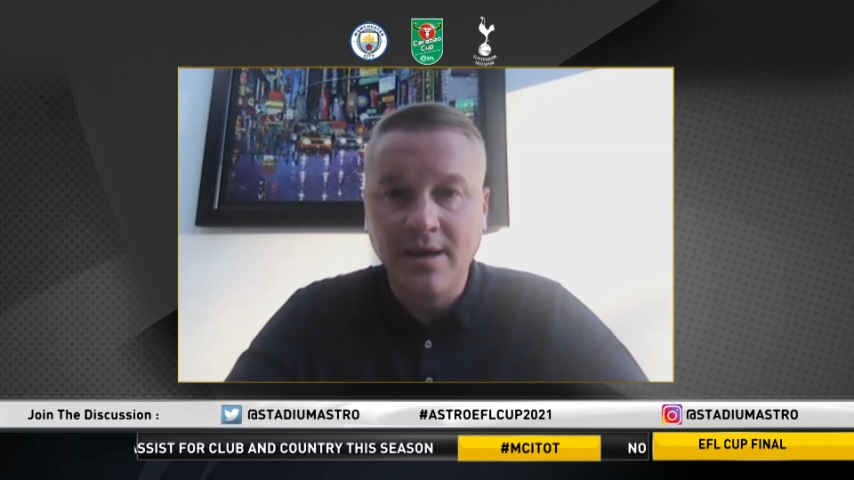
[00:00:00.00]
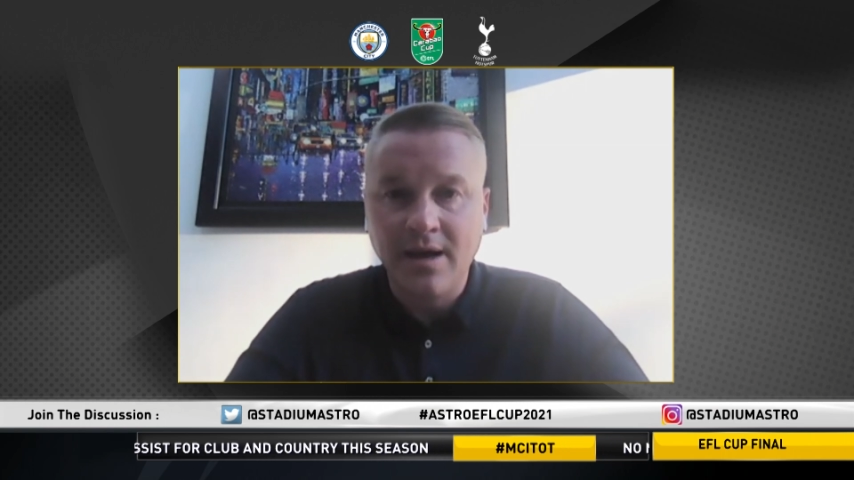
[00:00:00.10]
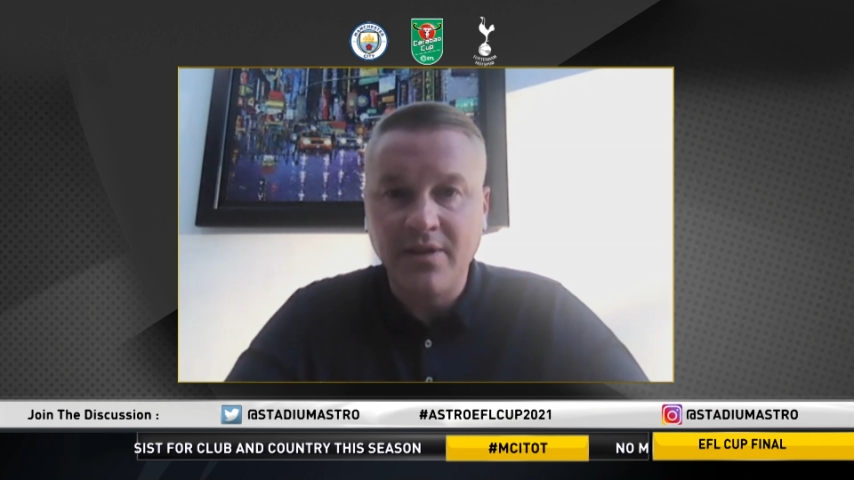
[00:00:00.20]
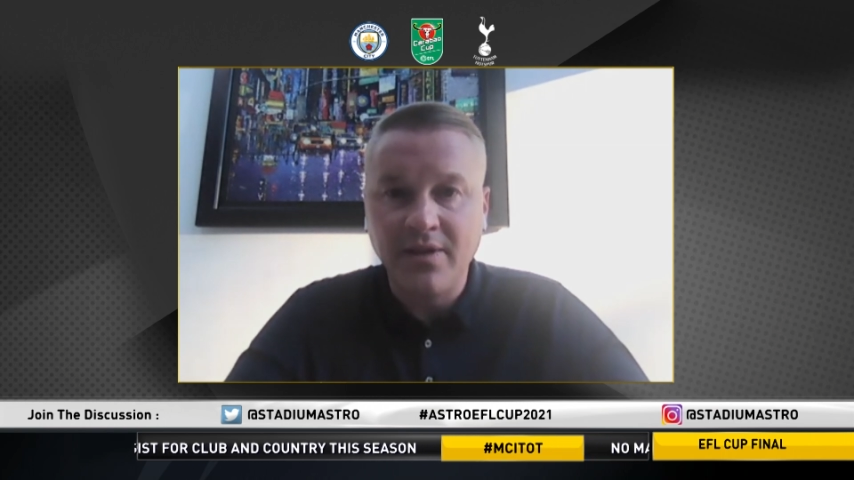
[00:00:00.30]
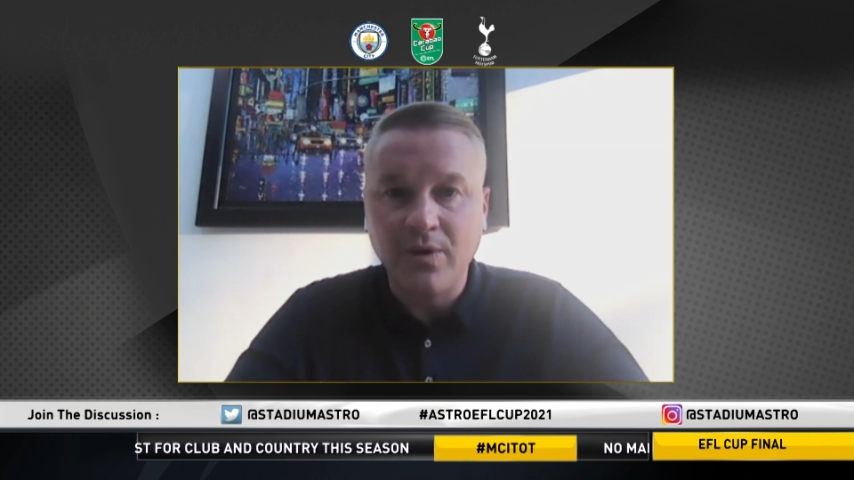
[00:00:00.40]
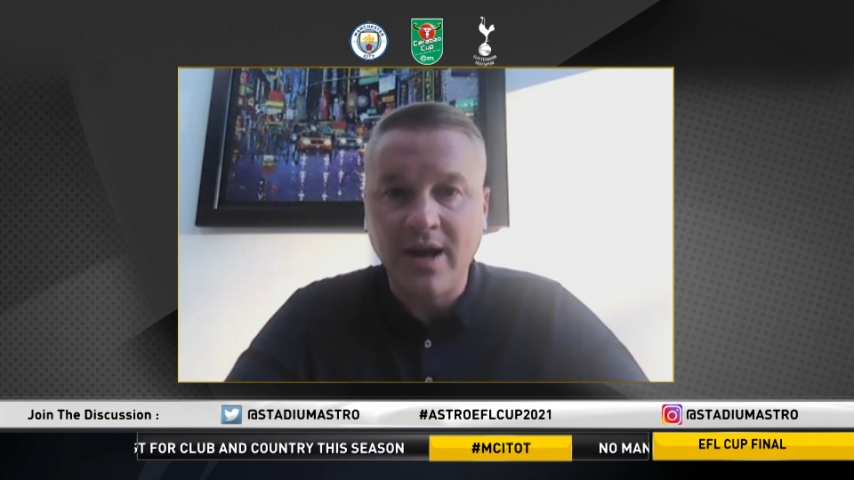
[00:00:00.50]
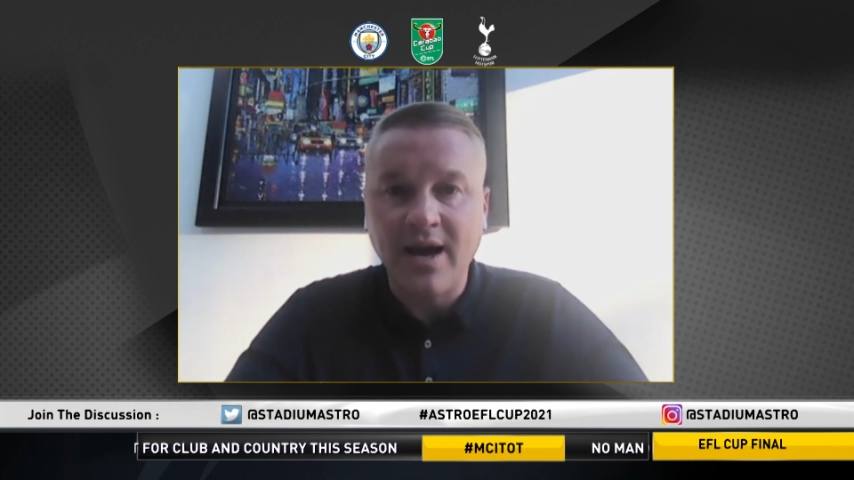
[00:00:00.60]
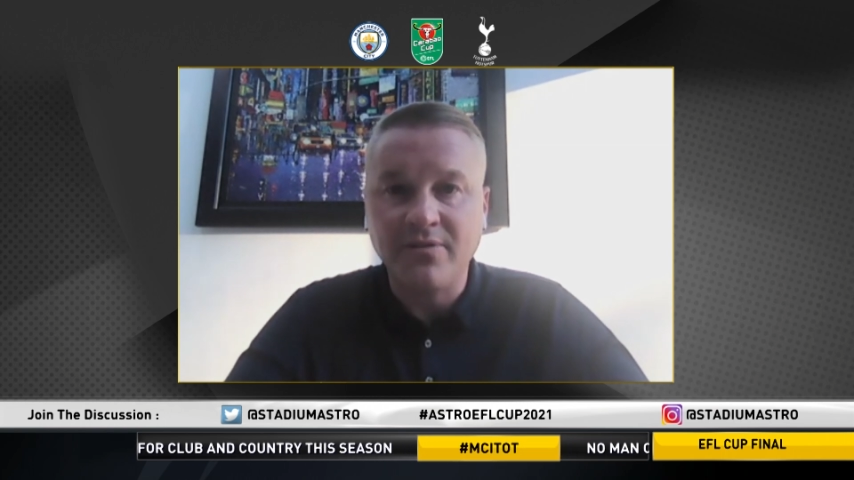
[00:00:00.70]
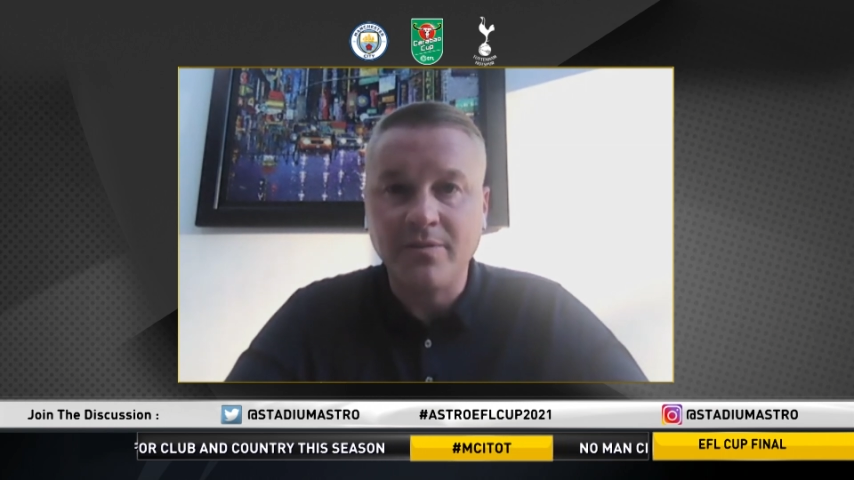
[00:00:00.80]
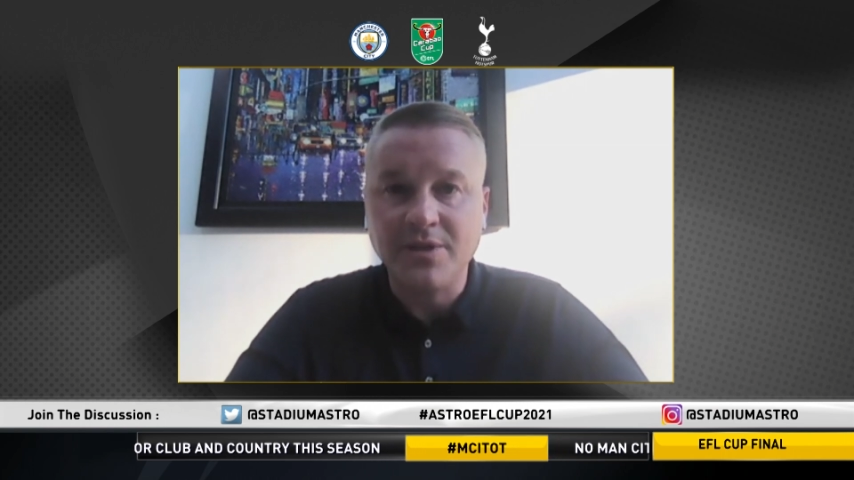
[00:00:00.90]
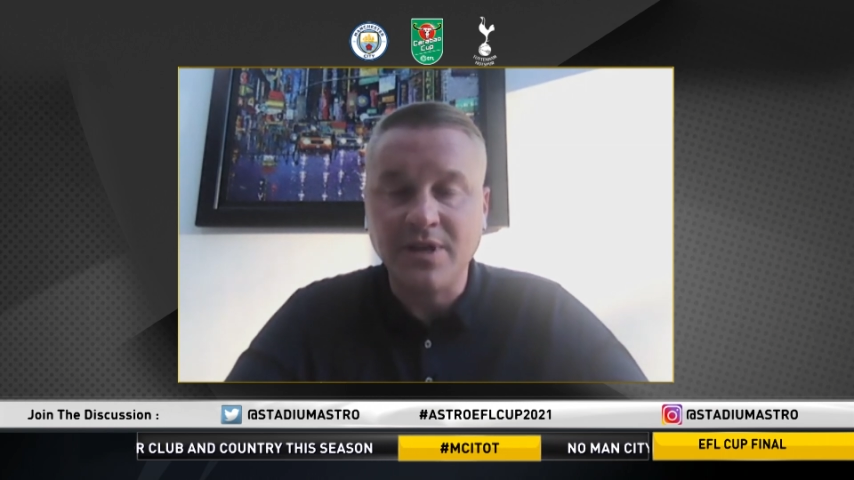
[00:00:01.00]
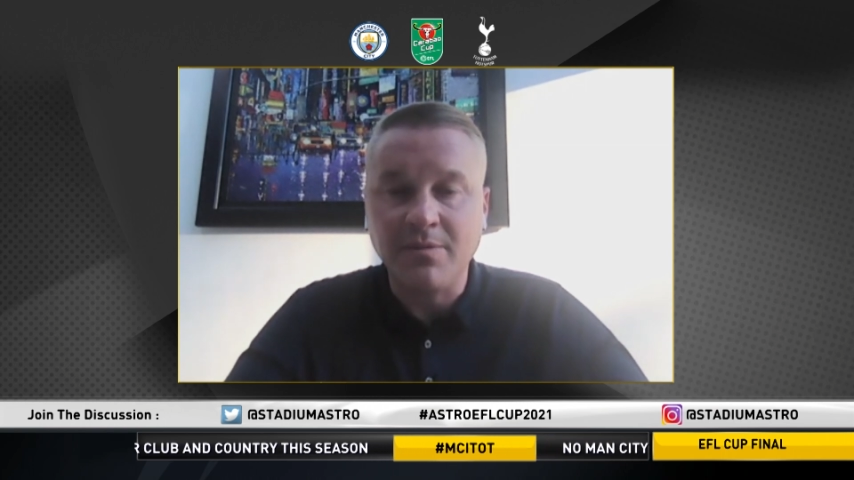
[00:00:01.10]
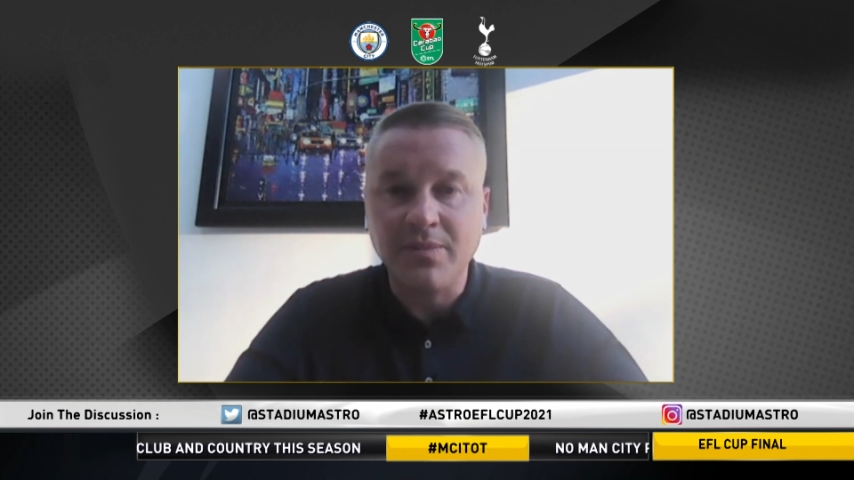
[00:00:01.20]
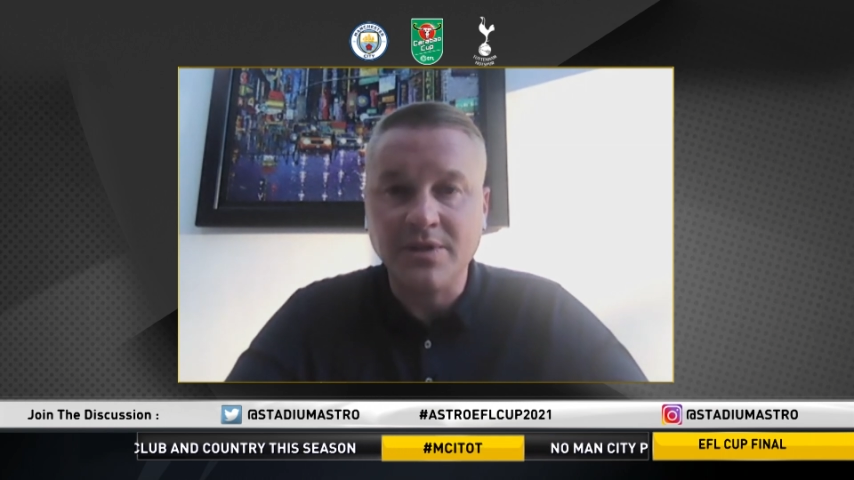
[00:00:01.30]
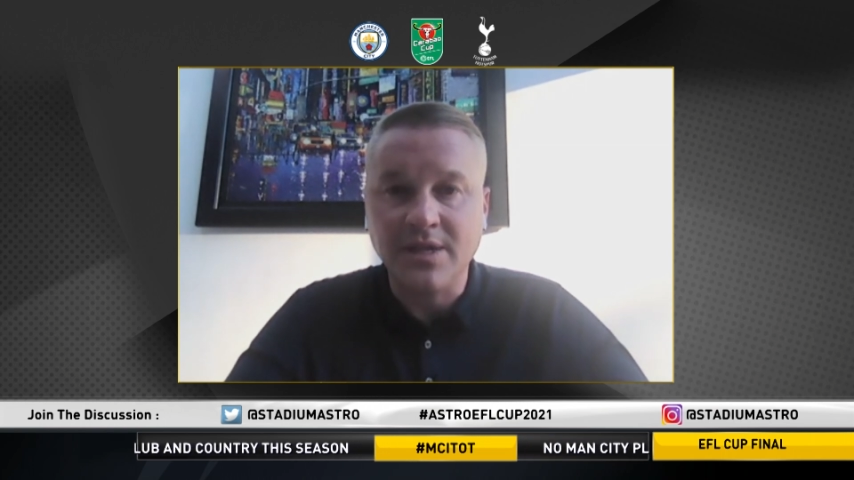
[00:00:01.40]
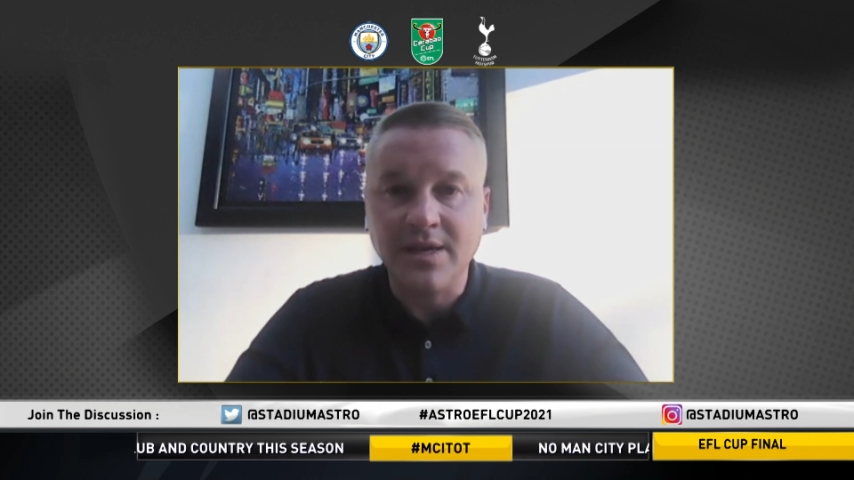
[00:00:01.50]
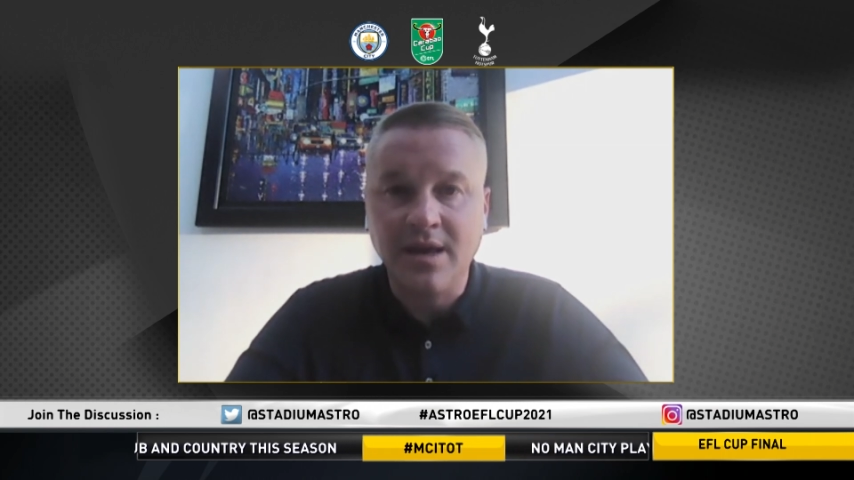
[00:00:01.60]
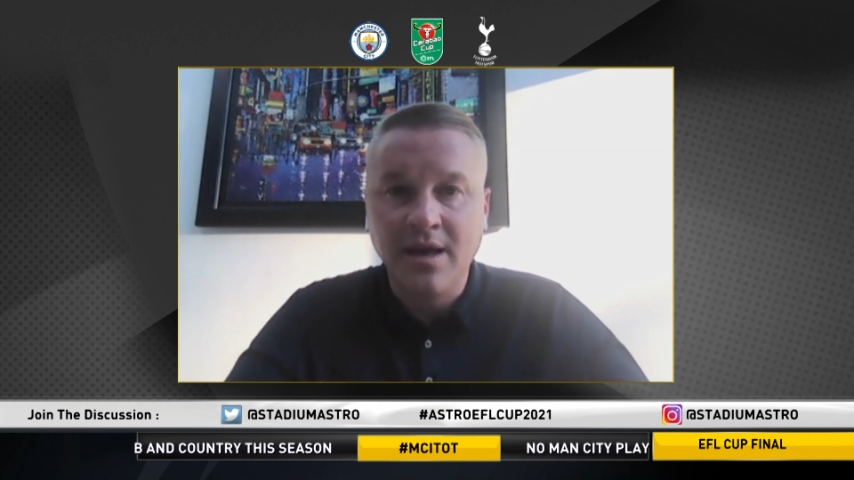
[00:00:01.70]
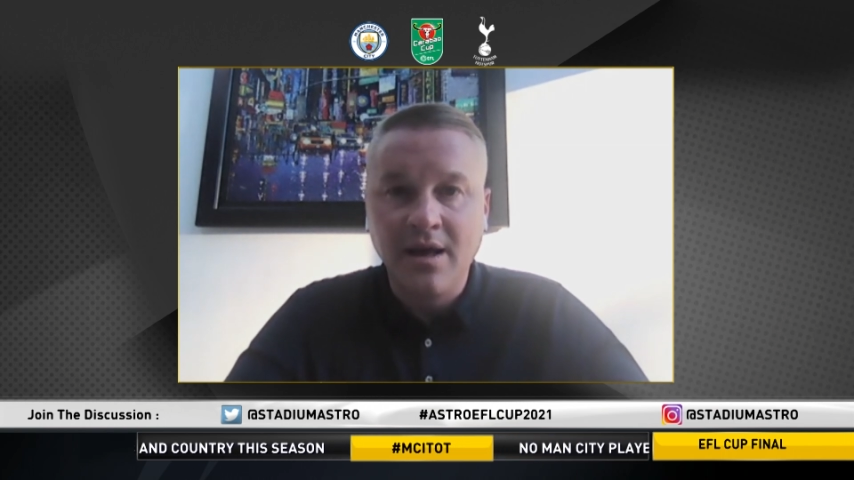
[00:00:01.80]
I think it would have to be Champions League.